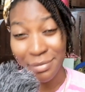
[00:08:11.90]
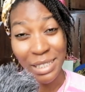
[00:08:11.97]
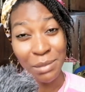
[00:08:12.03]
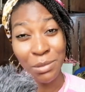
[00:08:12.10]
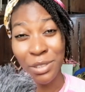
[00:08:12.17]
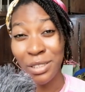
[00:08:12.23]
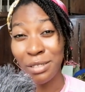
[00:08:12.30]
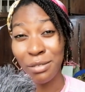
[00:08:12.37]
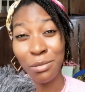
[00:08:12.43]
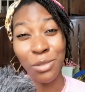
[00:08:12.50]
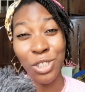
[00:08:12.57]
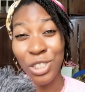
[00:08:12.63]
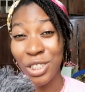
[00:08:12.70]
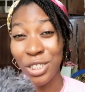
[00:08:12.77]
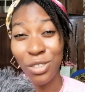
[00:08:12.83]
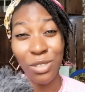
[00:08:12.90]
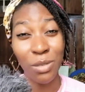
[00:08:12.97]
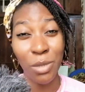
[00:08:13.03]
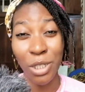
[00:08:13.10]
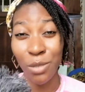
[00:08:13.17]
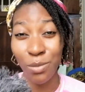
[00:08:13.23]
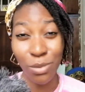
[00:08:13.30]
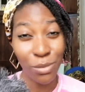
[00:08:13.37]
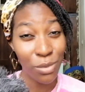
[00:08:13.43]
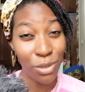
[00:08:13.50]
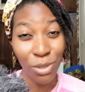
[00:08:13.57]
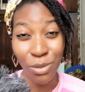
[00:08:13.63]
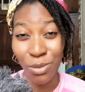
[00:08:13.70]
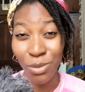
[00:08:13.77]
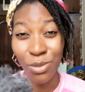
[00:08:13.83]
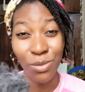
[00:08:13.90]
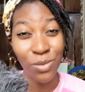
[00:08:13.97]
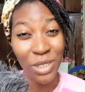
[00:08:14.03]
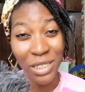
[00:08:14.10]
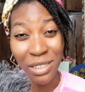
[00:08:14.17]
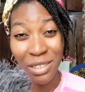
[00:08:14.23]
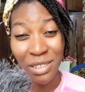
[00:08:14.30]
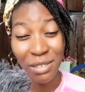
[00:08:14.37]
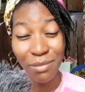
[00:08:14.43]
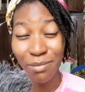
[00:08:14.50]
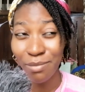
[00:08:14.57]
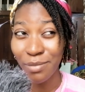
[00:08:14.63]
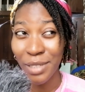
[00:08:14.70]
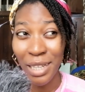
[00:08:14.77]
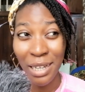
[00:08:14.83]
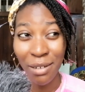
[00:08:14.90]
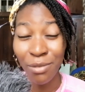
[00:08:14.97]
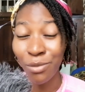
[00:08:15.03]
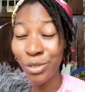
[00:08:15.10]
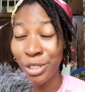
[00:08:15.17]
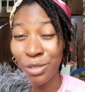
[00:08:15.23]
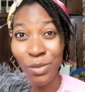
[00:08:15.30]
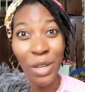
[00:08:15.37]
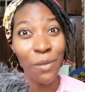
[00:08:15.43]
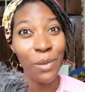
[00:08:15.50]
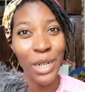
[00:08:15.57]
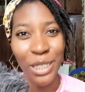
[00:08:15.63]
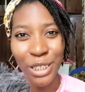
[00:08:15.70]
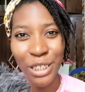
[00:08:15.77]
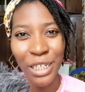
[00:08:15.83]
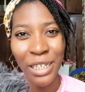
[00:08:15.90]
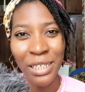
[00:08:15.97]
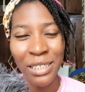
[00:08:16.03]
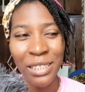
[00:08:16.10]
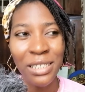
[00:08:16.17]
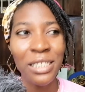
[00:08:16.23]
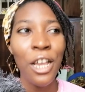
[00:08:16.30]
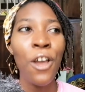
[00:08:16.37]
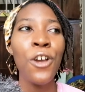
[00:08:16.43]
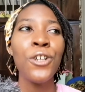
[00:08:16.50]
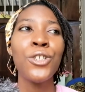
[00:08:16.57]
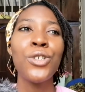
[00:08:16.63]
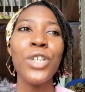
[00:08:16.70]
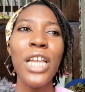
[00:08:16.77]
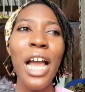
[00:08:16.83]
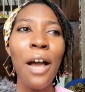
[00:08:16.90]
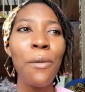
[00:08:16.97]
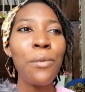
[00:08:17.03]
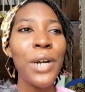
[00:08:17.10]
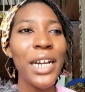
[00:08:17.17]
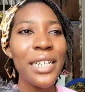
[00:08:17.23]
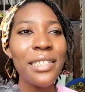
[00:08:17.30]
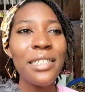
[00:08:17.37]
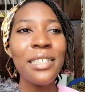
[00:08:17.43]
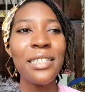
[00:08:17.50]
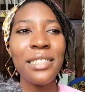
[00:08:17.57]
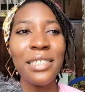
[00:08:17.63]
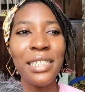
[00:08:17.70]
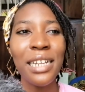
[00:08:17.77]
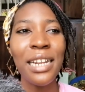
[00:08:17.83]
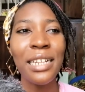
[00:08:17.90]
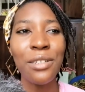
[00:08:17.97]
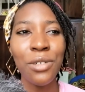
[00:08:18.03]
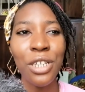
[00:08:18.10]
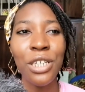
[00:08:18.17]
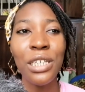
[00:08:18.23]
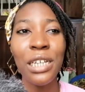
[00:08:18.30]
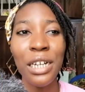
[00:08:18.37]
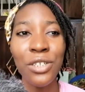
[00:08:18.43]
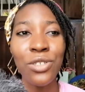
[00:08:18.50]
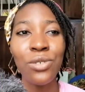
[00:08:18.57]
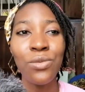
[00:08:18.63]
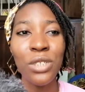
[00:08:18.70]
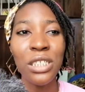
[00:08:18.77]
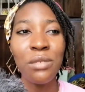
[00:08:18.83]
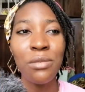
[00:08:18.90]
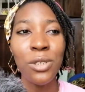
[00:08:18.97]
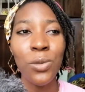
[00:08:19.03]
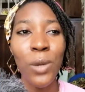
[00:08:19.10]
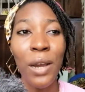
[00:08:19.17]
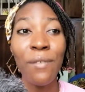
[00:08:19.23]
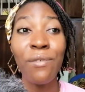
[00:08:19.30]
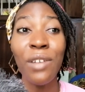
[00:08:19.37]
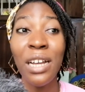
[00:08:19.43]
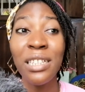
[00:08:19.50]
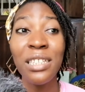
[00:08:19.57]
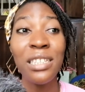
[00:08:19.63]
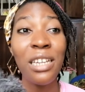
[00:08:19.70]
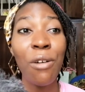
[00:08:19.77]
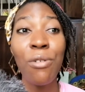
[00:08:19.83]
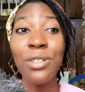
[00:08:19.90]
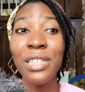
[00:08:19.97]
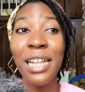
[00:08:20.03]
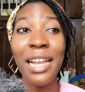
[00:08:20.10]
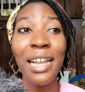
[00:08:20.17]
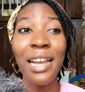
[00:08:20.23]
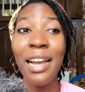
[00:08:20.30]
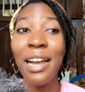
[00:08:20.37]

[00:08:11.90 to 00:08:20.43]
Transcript: I'm just going to be just telling you about the book so you could go read it. Unwanted Wife, endless. So when he decided that, okay, he has to redeem his wife, and the girl was like,